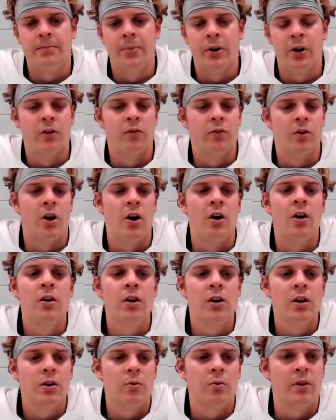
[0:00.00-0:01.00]
But overall,
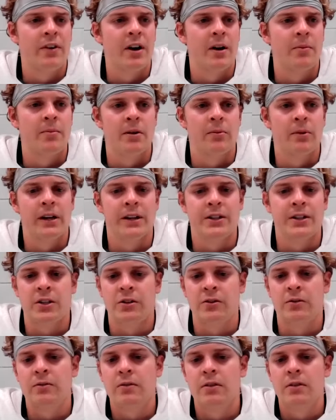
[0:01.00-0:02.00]
we've got to be able to
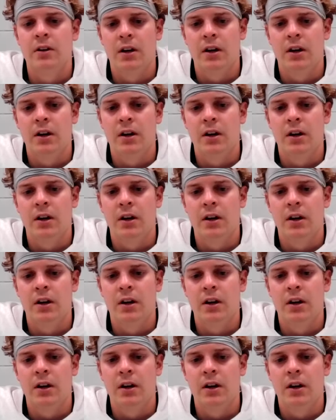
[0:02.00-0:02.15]
execute.